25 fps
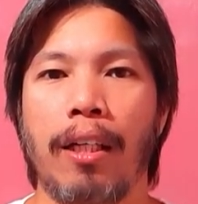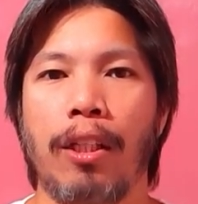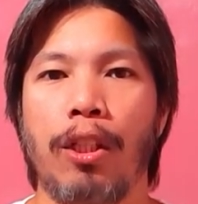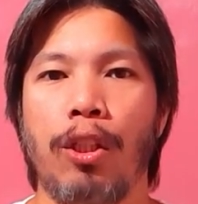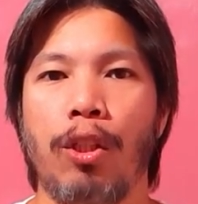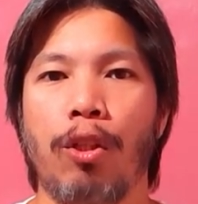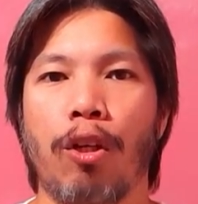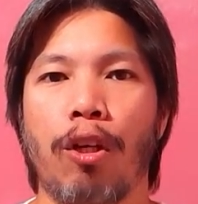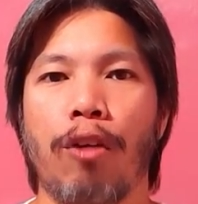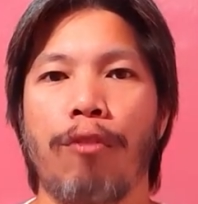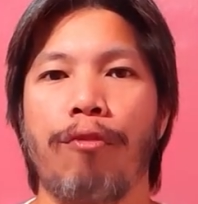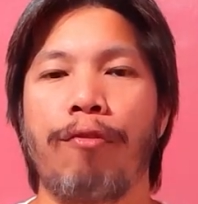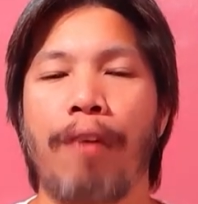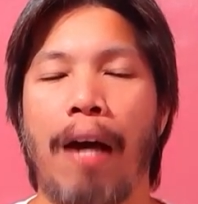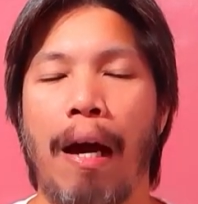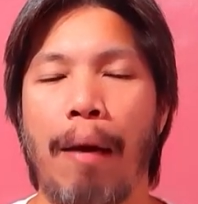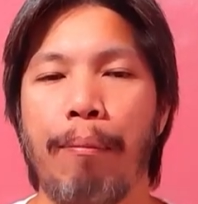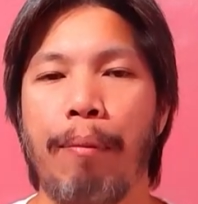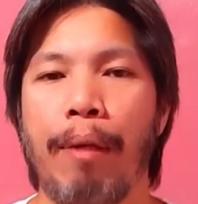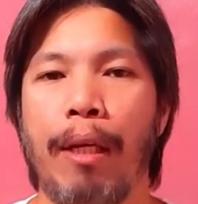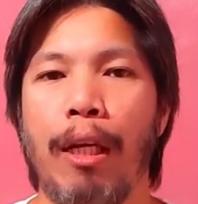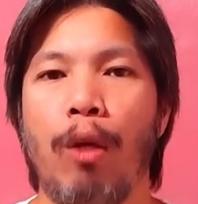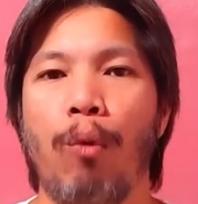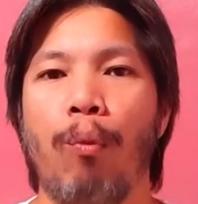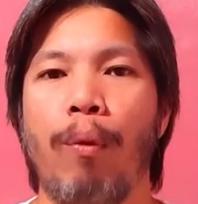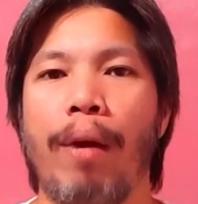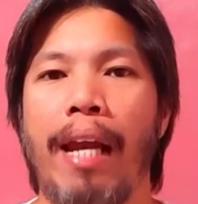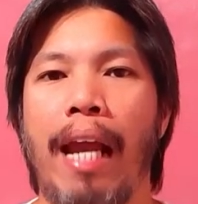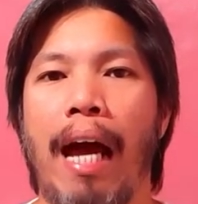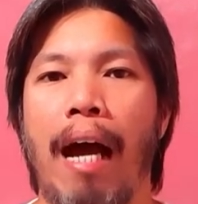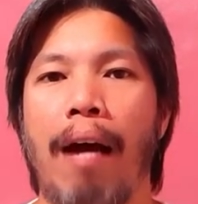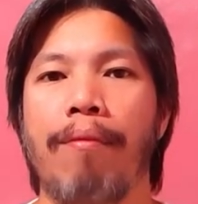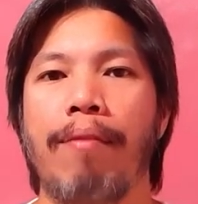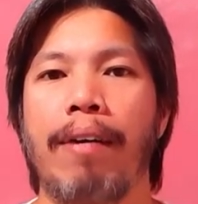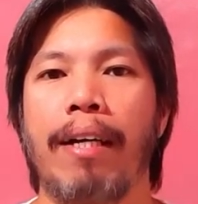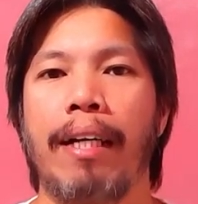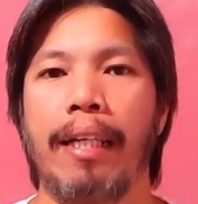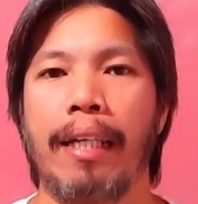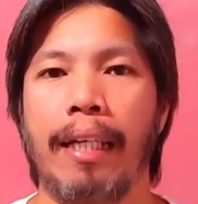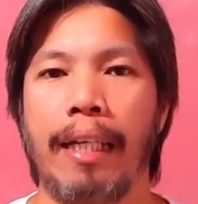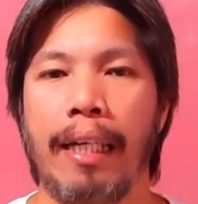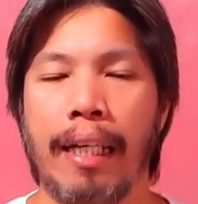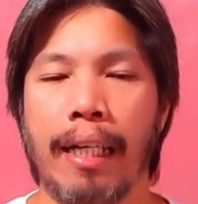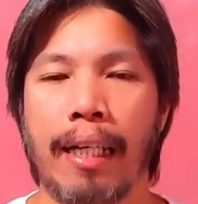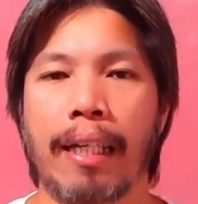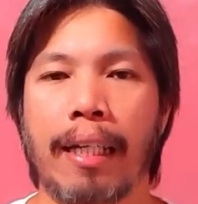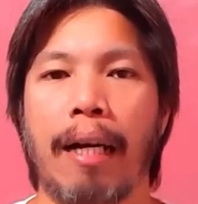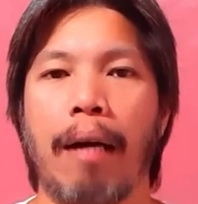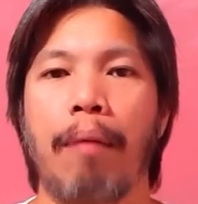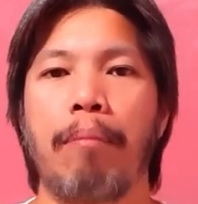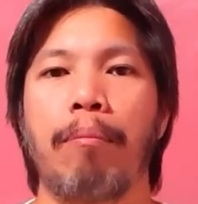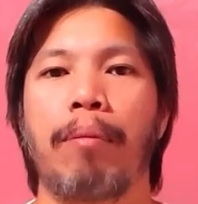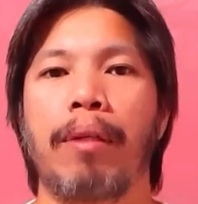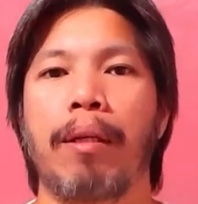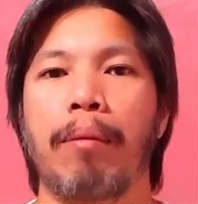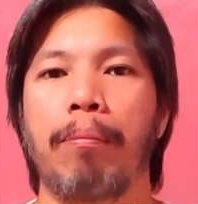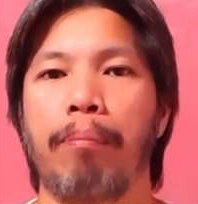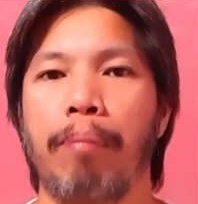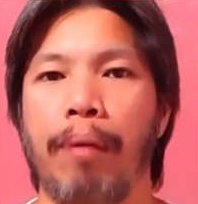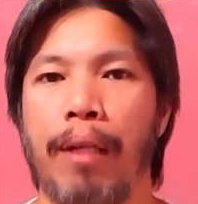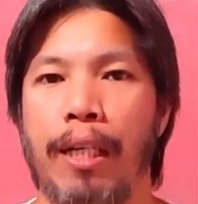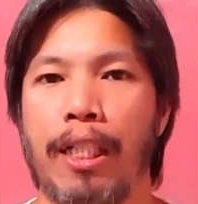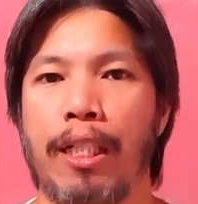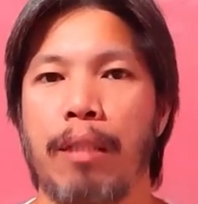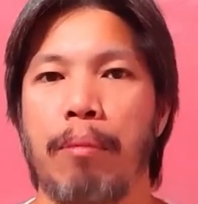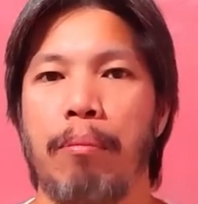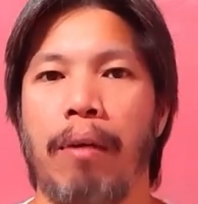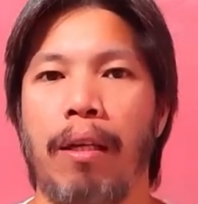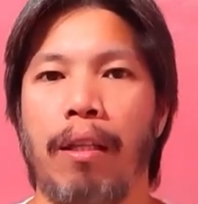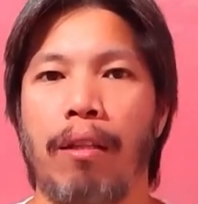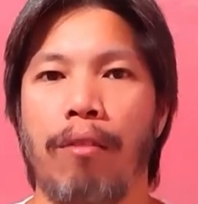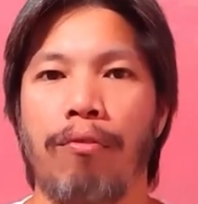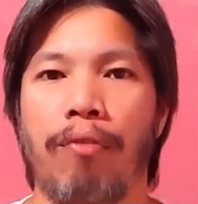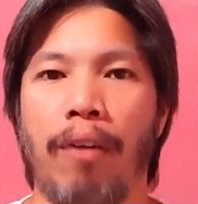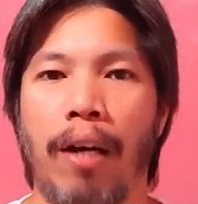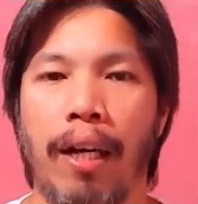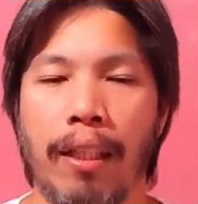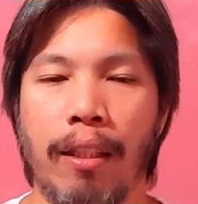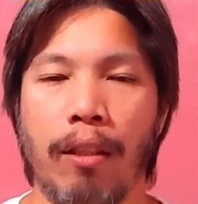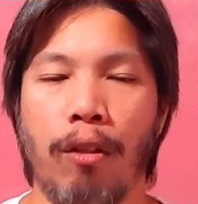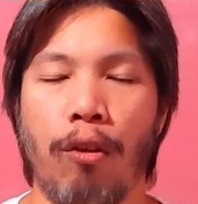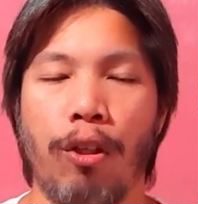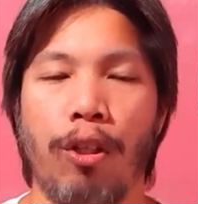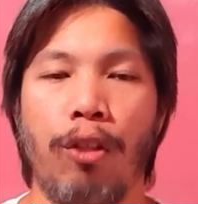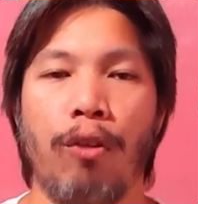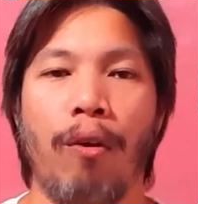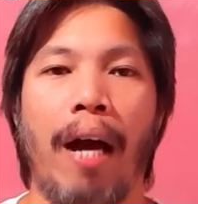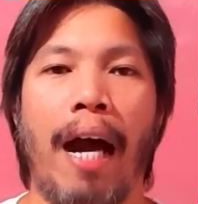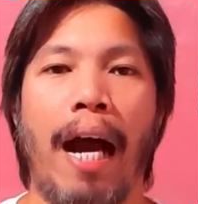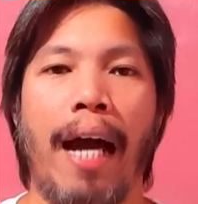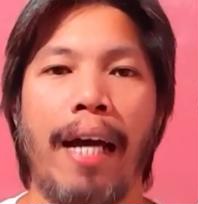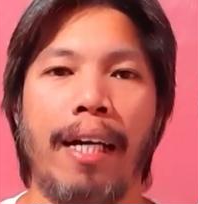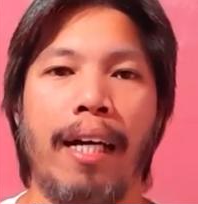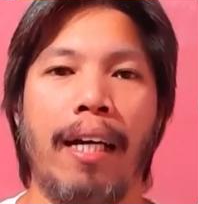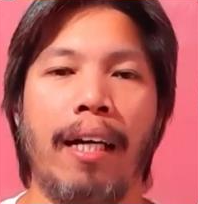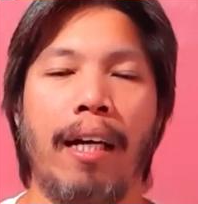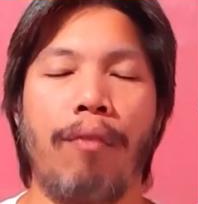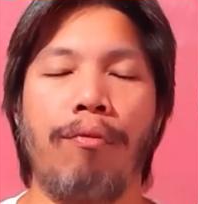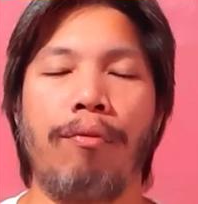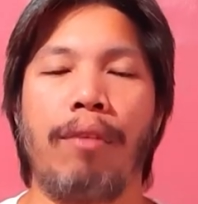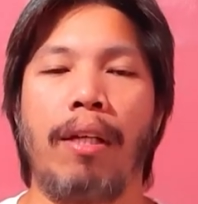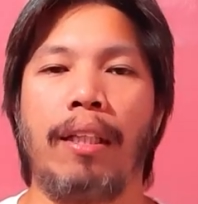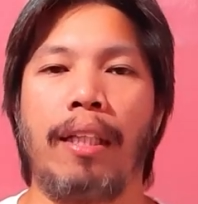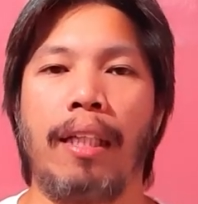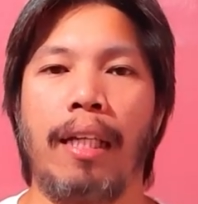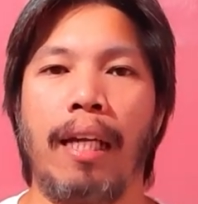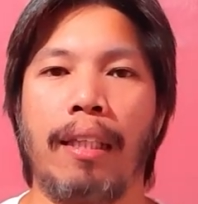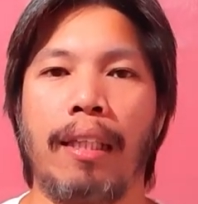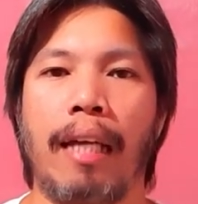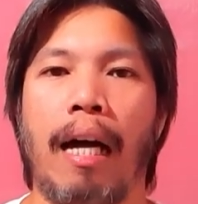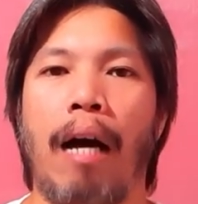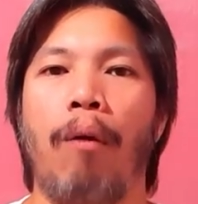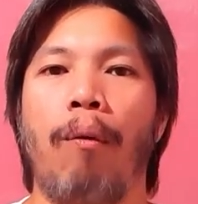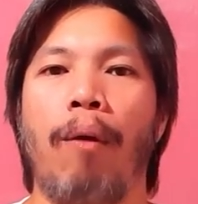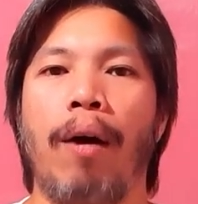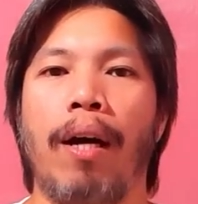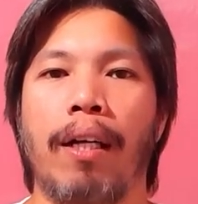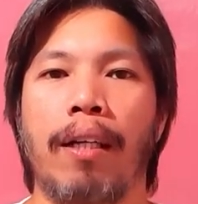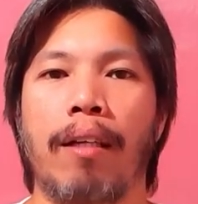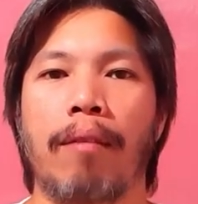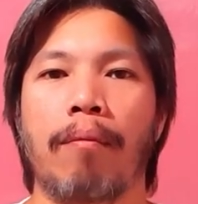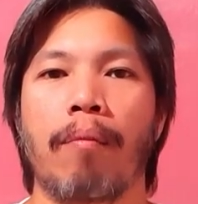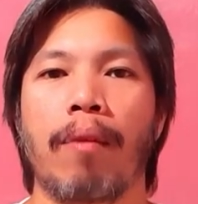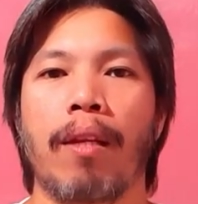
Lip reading: your family will have an income replacement fund o yung IRF na tinatawag.